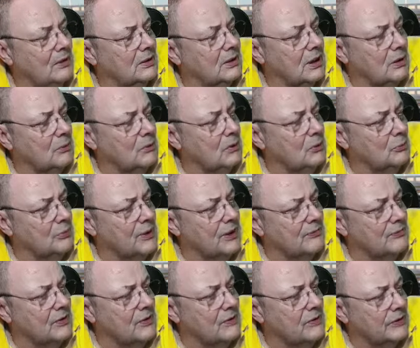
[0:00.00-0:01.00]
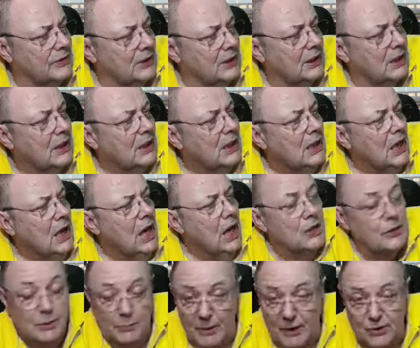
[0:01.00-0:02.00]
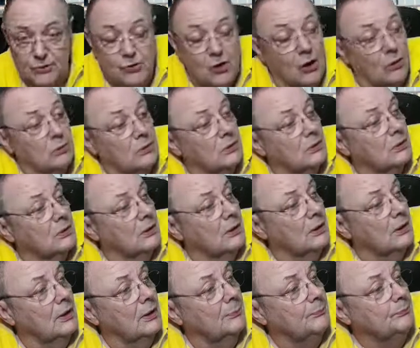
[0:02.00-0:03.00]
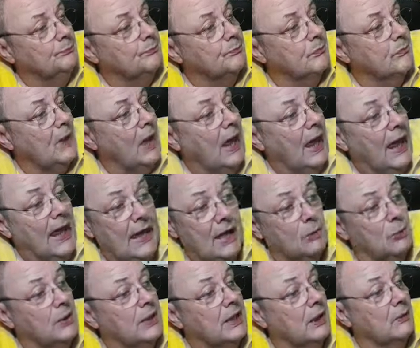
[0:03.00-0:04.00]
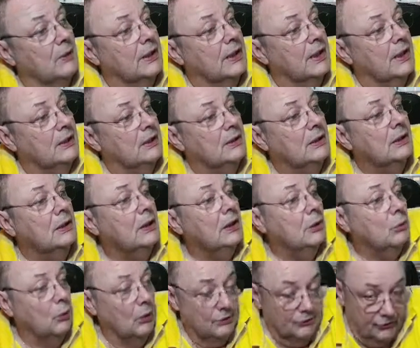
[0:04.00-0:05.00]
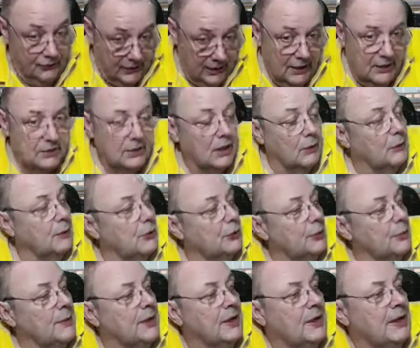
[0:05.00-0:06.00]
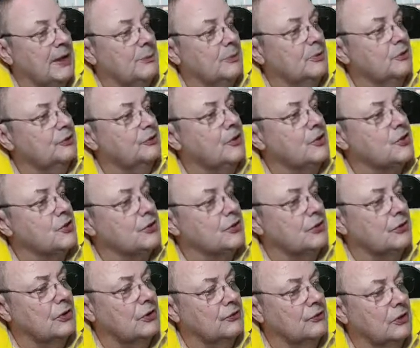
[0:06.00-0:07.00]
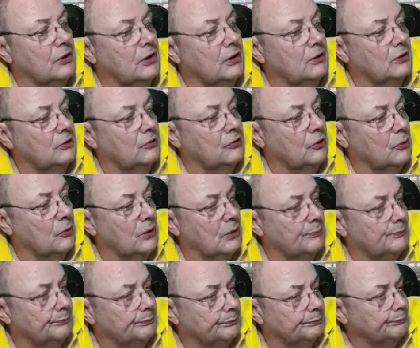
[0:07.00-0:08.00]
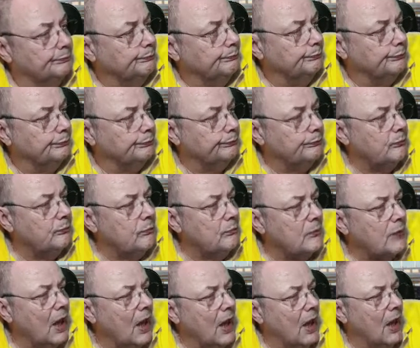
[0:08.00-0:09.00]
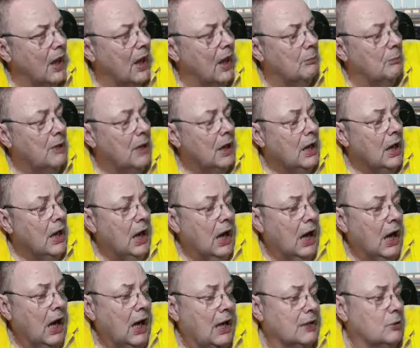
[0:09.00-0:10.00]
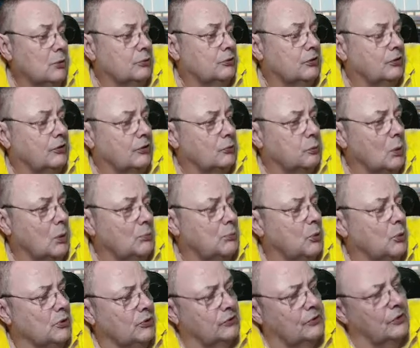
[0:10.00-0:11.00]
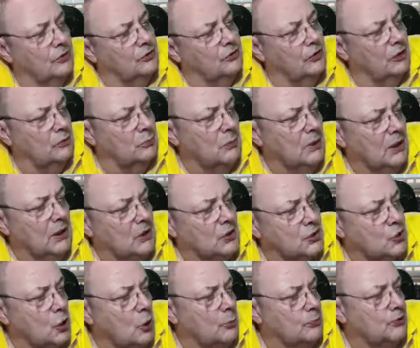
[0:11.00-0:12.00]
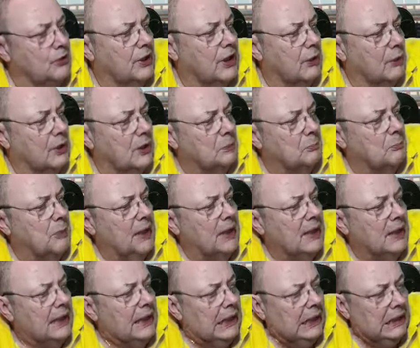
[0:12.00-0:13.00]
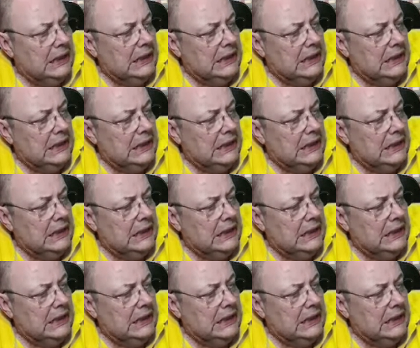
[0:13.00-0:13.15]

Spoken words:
coherent plan for everything. The Metro, here we go again. Once again, going on about ABBA's digitising tour. And it also says 1.66 million jobs are going begging.